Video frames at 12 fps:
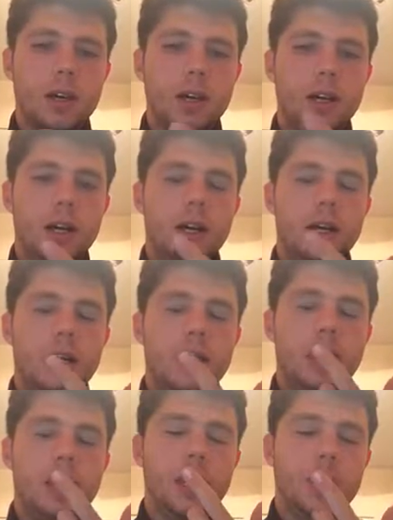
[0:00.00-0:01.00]

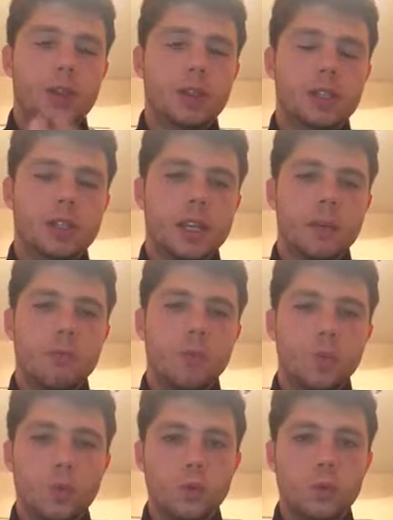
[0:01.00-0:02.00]
The third step
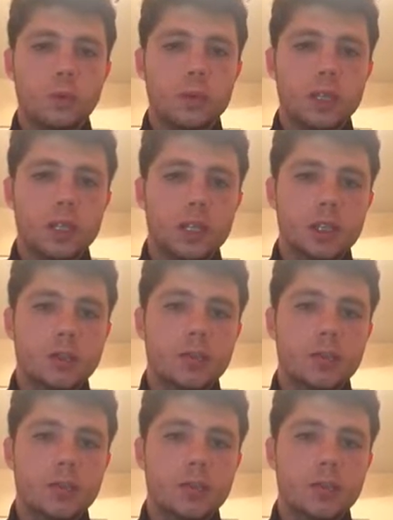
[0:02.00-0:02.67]
would be